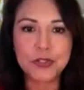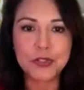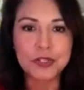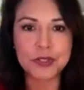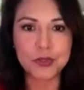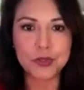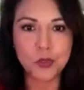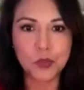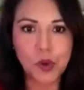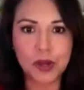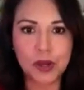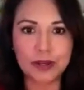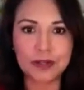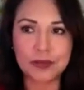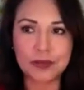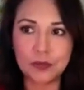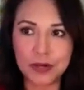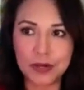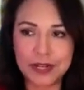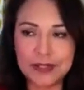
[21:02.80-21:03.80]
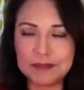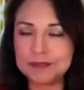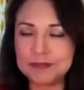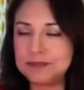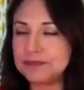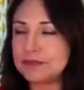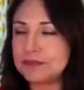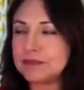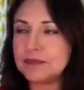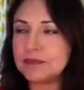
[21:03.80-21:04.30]
versus a want, right?
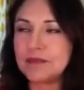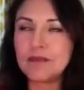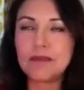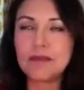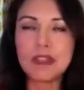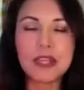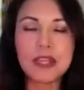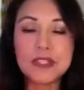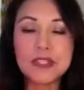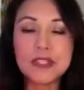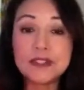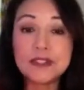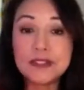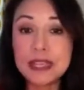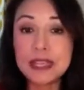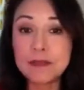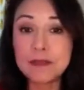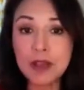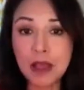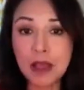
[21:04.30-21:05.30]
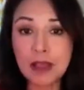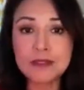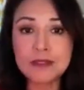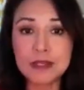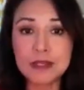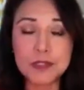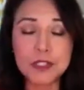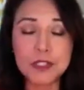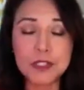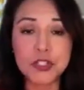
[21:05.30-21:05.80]
The same
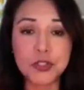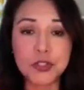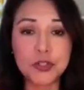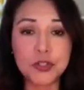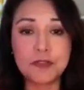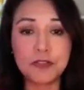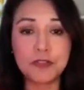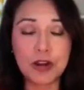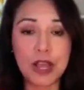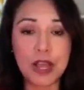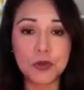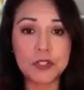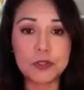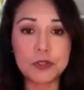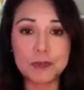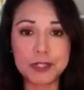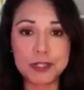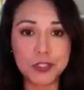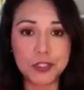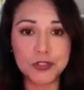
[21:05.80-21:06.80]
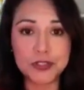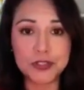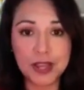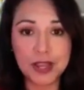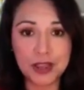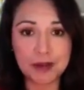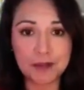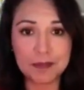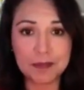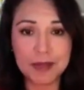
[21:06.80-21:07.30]
concept is true for how you spend your
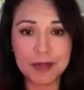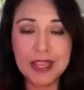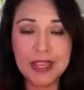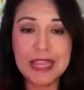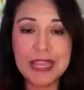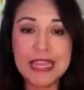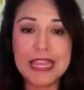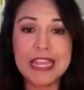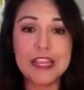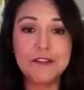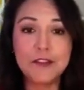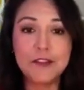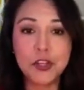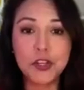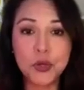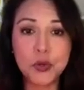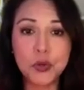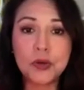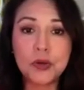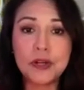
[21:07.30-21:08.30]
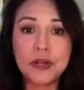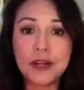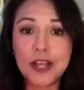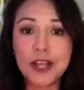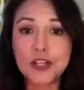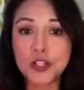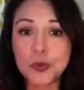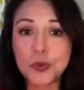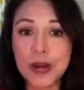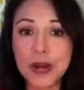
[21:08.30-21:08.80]
time. If you're
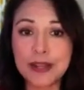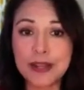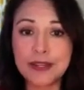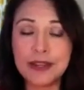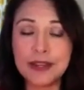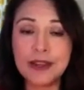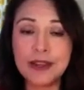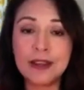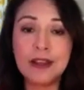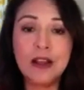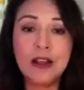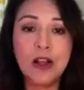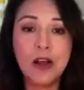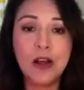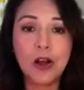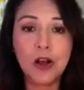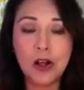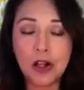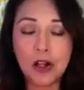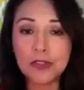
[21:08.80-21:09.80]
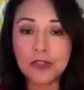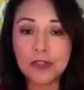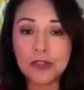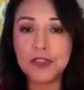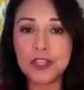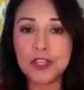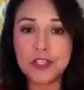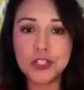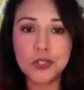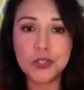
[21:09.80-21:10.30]
not tracking all the
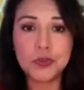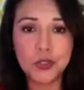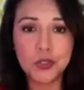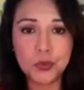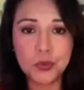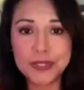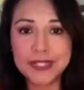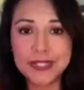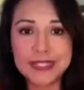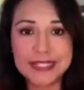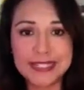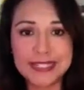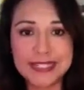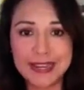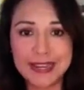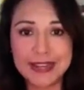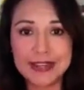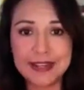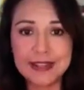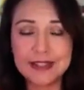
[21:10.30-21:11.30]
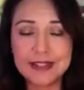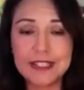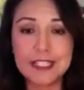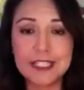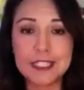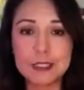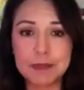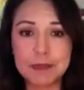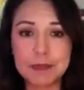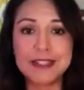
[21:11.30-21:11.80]
things you do in a day
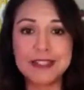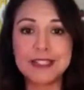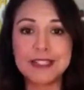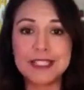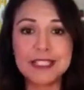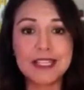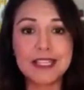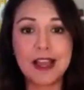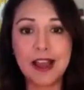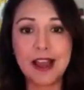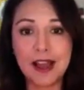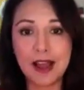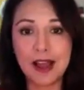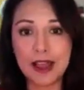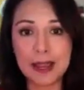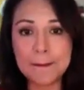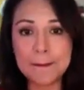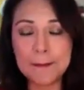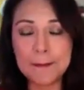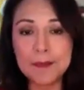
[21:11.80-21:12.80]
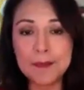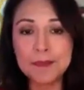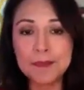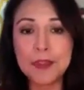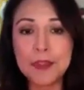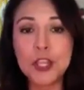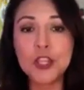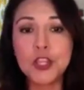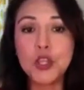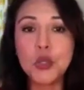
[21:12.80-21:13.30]
to spend time,
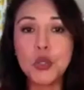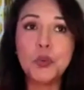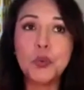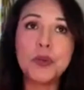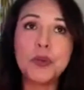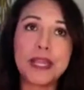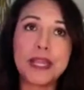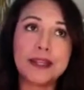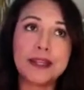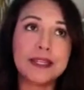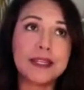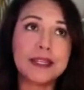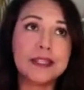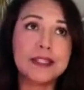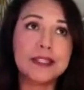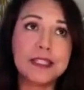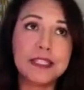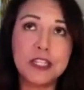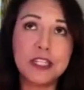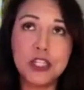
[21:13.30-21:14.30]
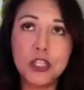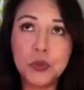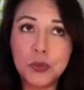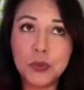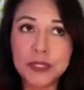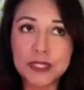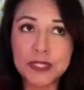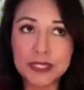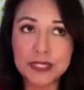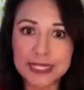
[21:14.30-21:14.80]
you can
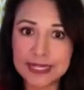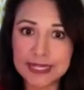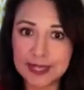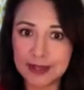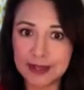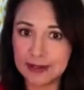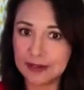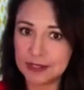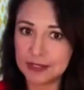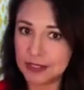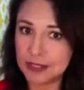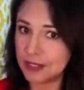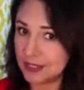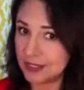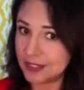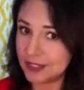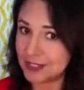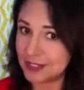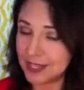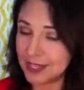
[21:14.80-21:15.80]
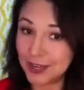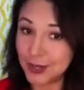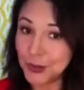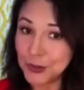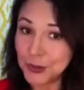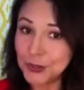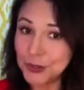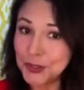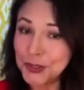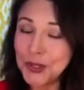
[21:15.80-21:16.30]
continuously get into this
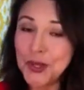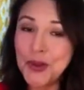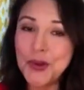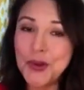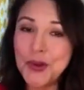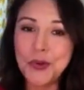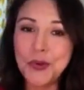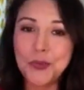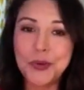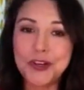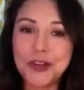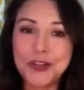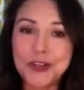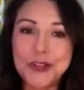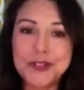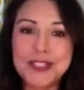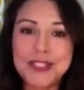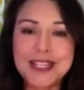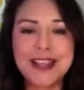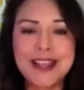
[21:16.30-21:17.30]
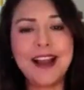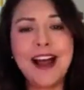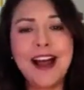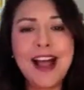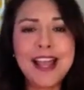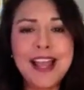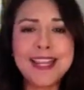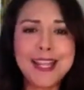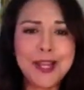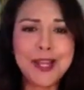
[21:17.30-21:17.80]
cycle where you say,
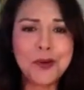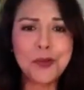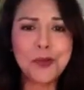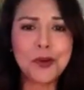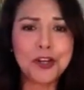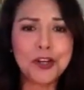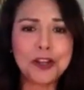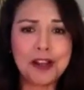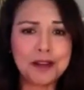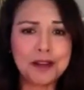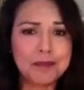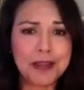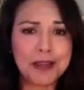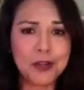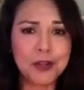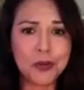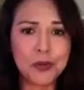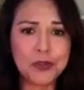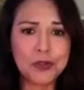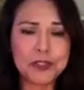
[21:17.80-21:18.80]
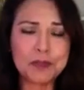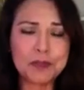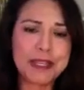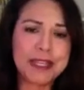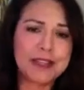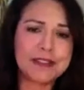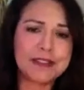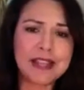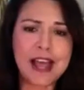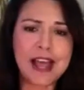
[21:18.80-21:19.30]
I can't work on my goals
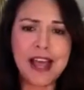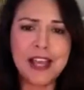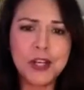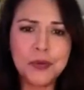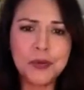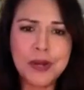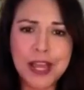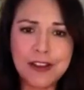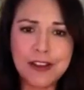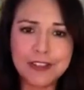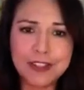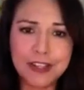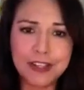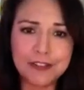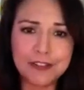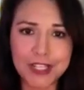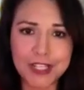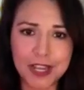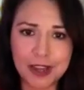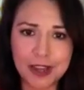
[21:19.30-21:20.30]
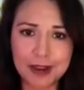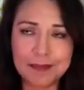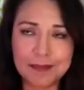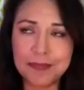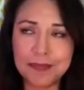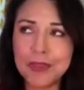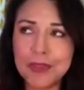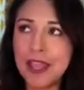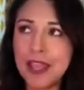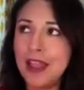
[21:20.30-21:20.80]
because I don't have enough
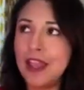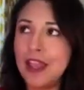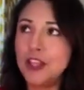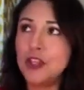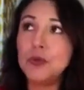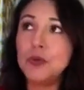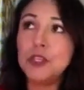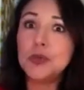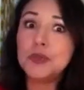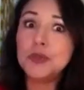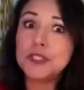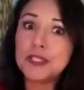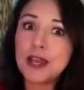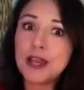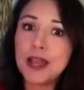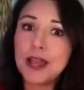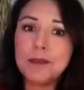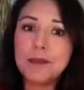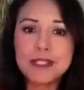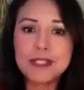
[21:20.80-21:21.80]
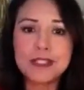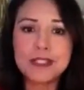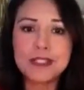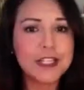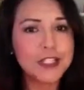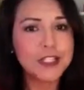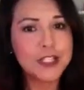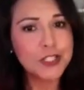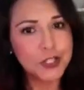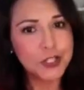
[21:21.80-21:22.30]
time. You use time as an
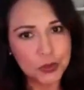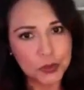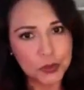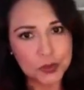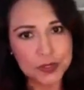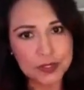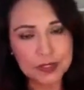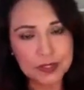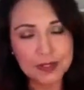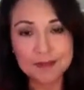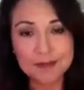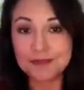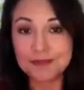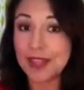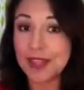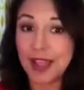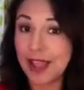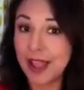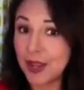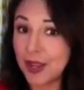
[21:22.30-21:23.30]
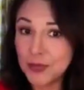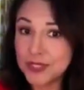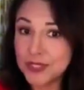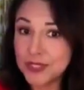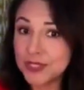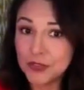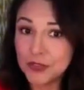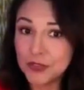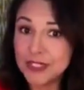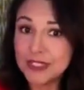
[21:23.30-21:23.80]
excuse. I
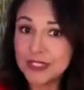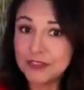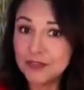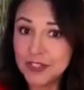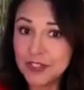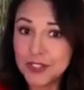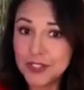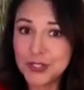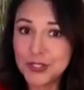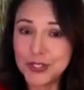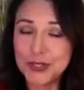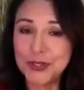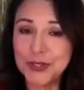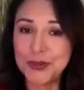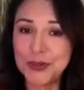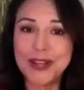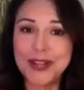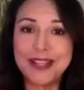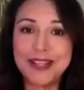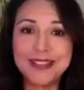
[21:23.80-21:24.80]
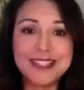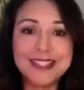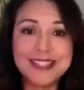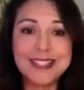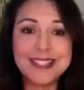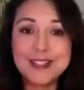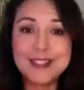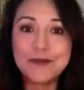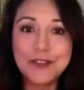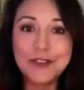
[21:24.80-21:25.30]
was guilty of this too, and
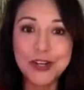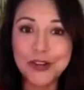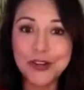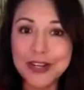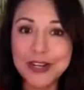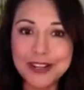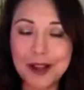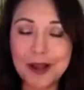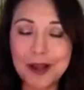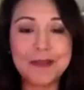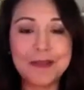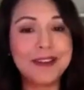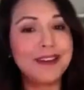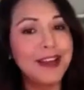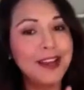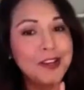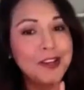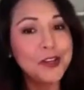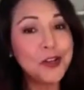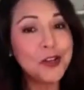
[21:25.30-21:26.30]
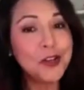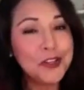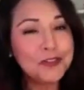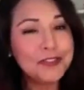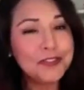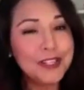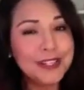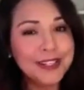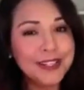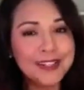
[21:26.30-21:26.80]
this is very common. I know
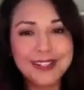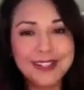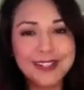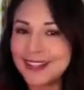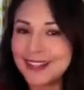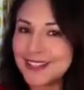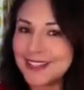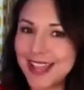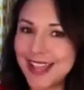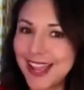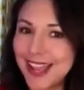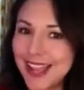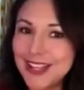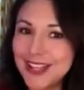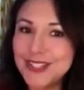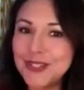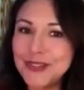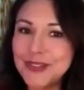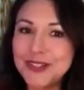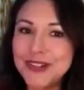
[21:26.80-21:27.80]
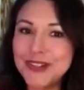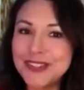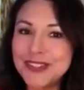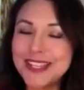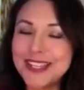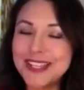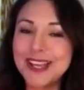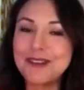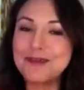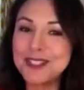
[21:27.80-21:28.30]
you've done it because I do it all
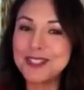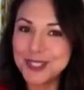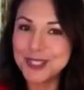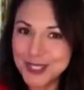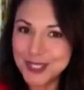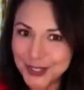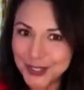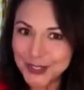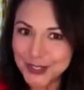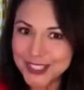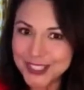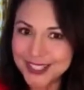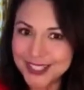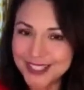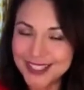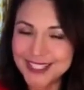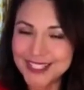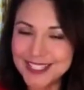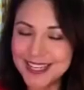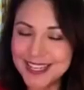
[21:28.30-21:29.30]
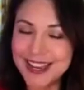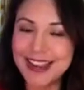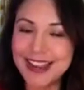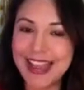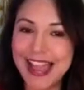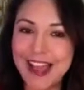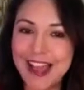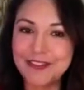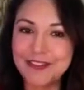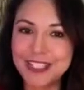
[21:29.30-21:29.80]
the time still. To this day, I
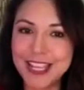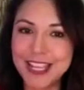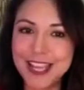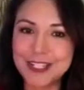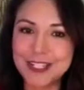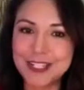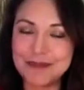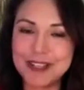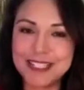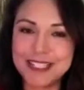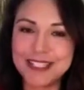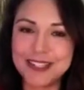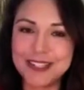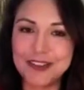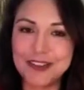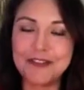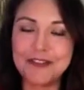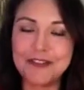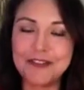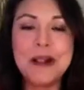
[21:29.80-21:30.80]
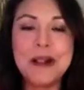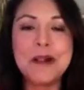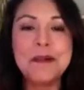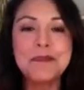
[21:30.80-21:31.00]
have to catch myself.